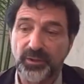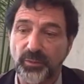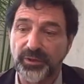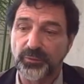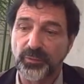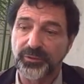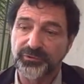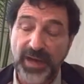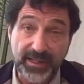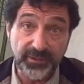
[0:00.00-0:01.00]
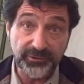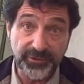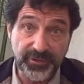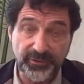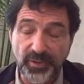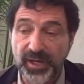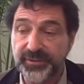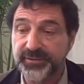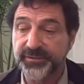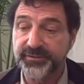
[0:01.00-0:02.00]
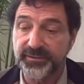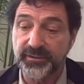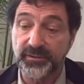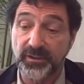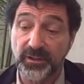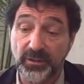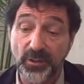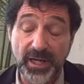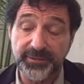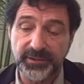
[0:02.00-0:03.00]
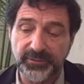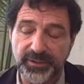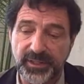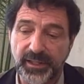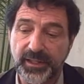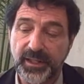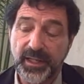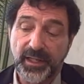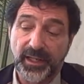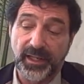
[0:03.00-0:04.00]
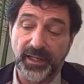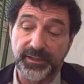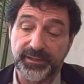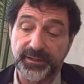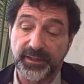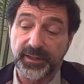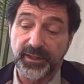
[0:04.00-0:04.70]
with challenges that arise every day, and